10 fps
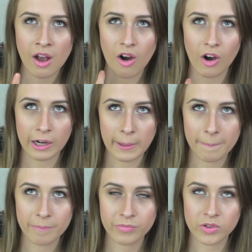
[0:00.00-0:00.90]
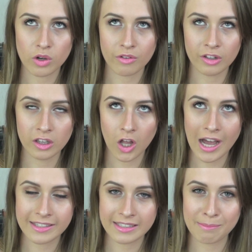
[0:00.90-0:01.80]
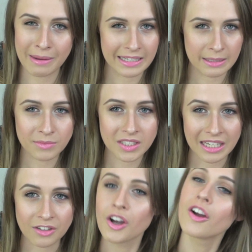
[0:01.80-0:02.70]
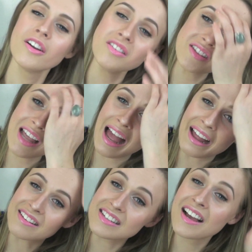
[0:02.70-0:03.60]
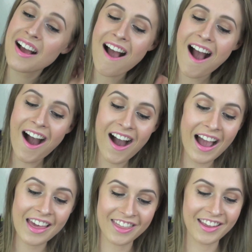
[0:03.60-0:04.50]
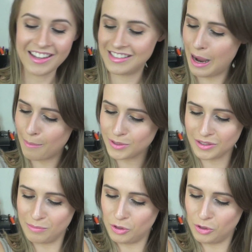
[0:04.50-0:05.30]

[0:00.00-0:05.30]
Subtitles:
on sort of light to medium skin tones, and I think it's absolutely